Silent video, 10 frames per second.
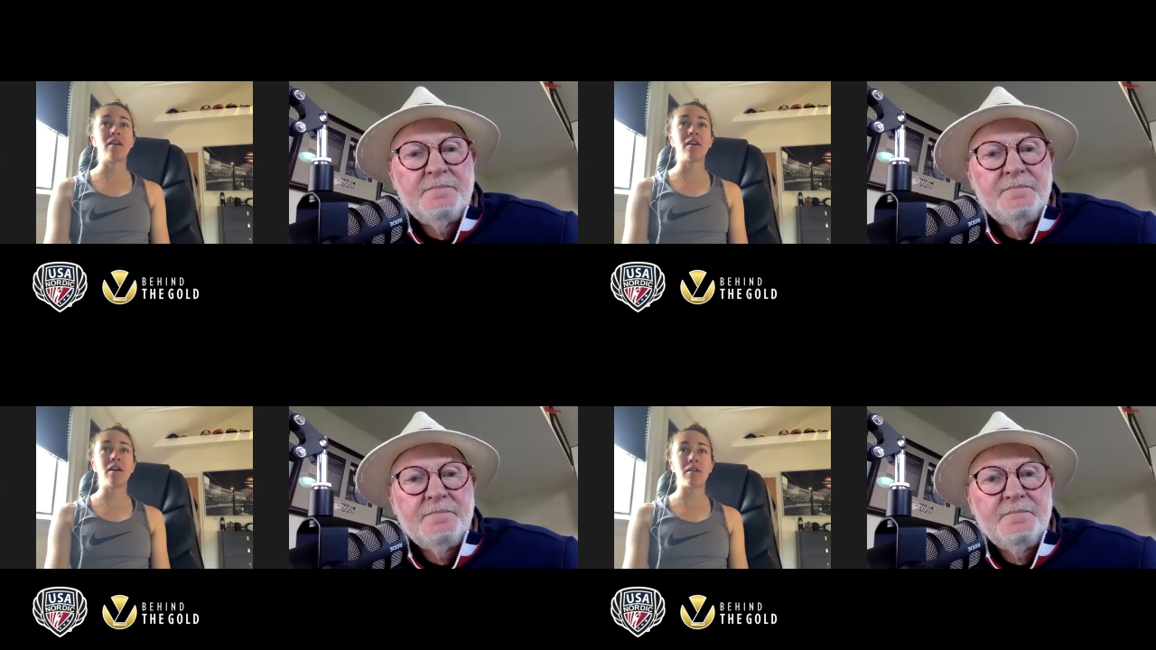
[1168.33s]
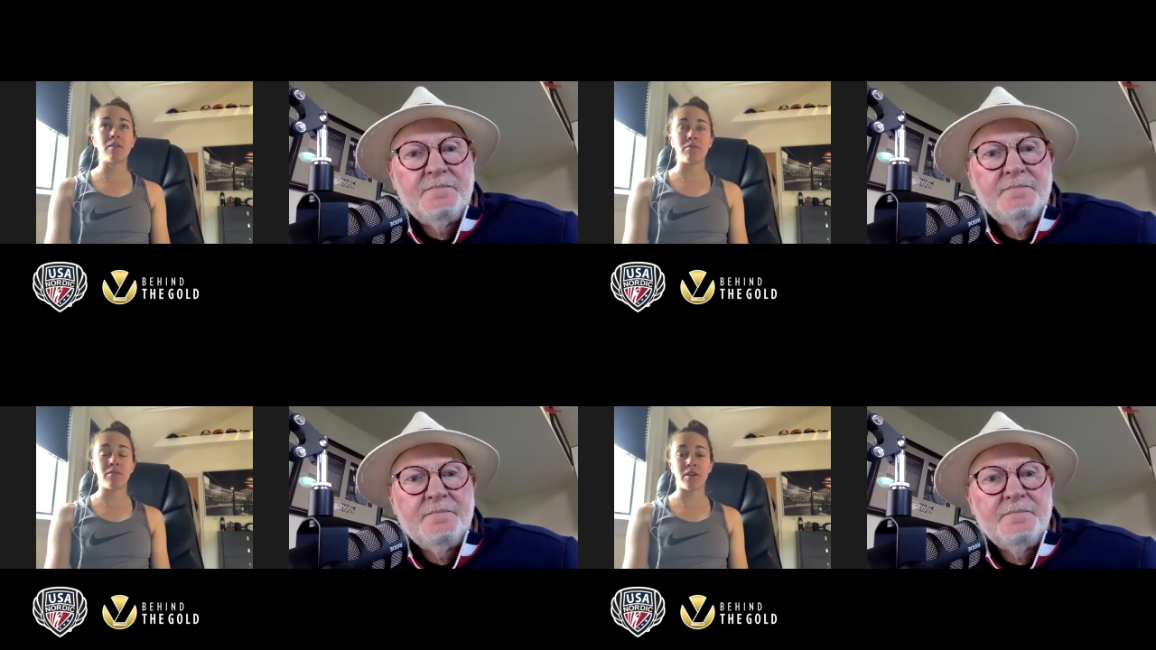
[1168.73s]

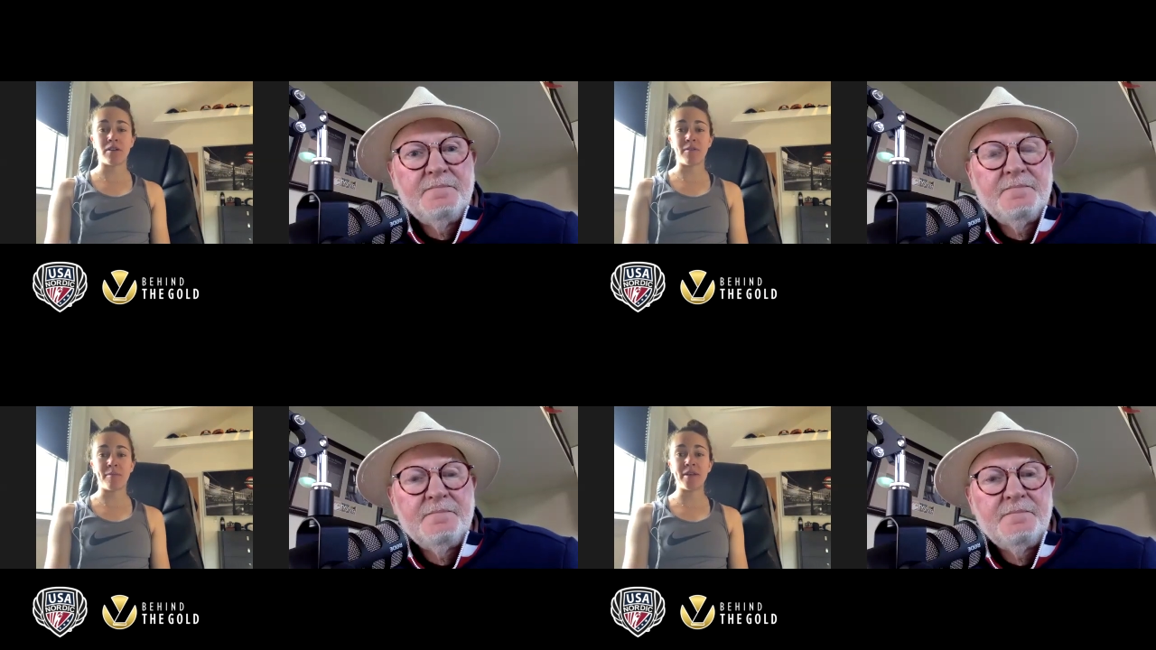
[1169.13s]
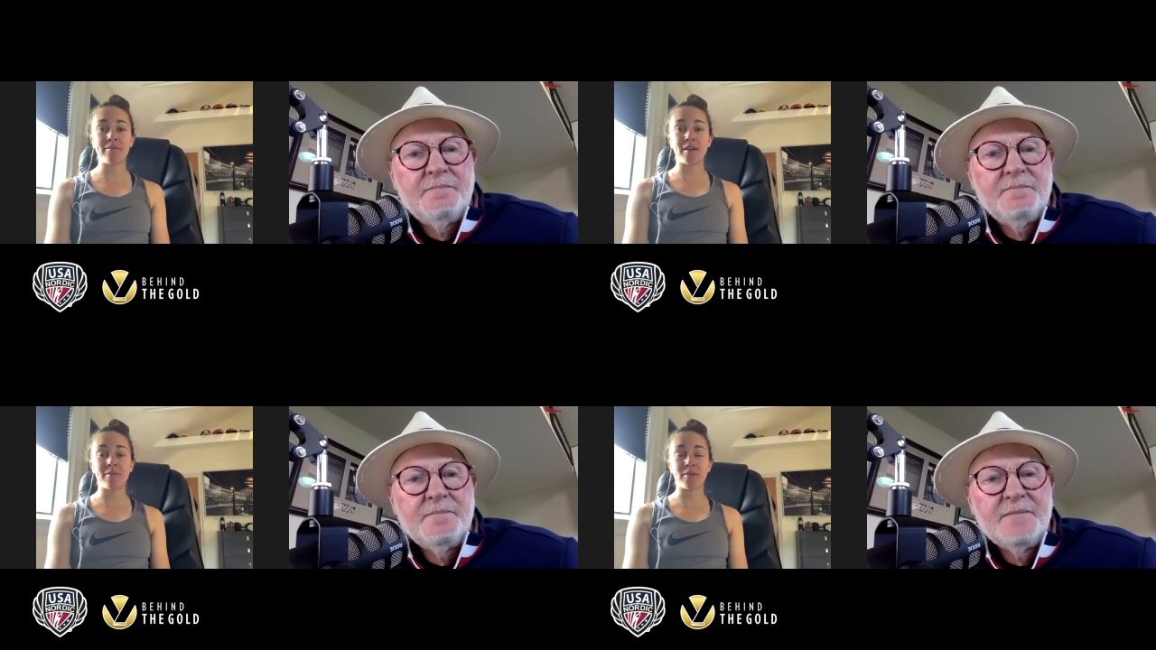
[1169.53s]
Speaker 1: "Oh no, bib
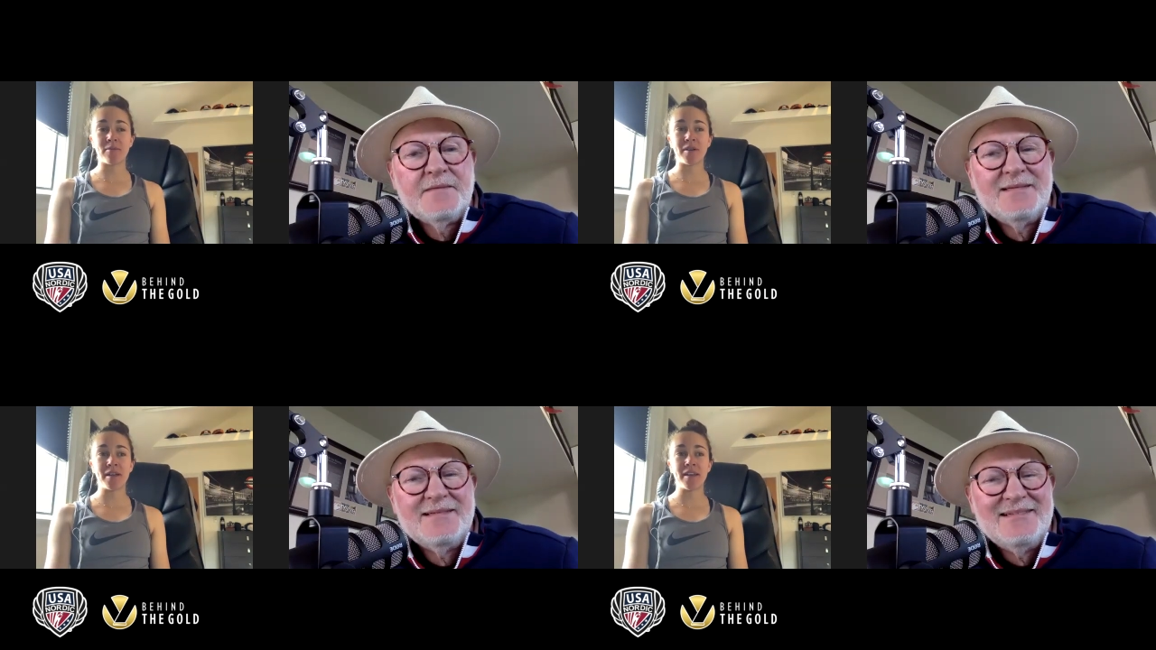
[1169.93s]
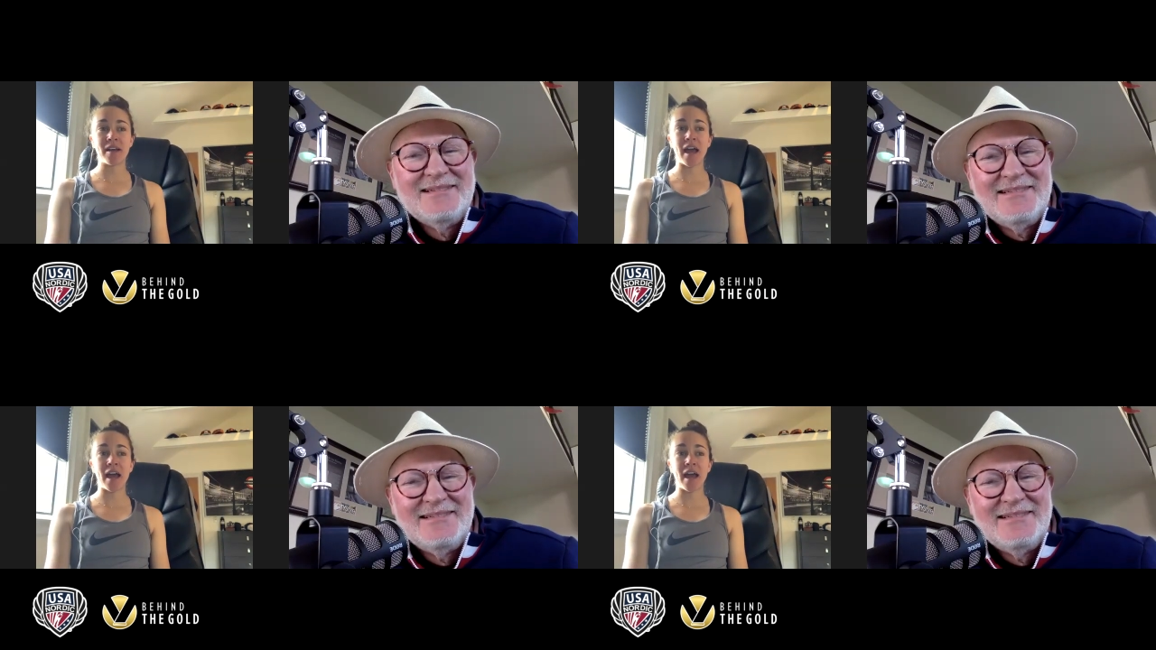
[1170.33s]
number one!